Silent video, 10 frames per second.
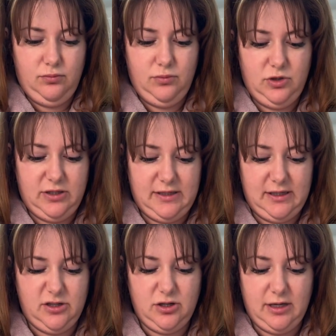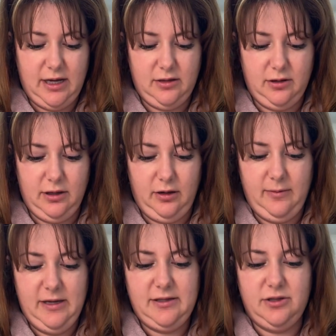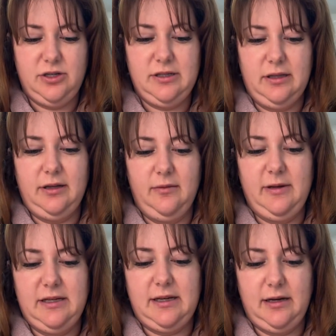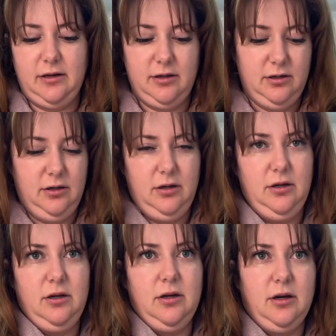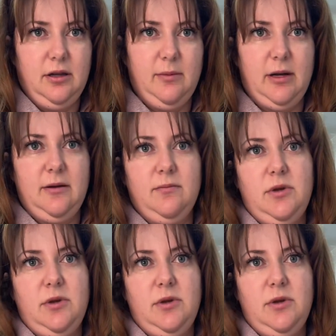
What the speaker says: just stitch her together a little bit so she's a little bit tighter on the bottom.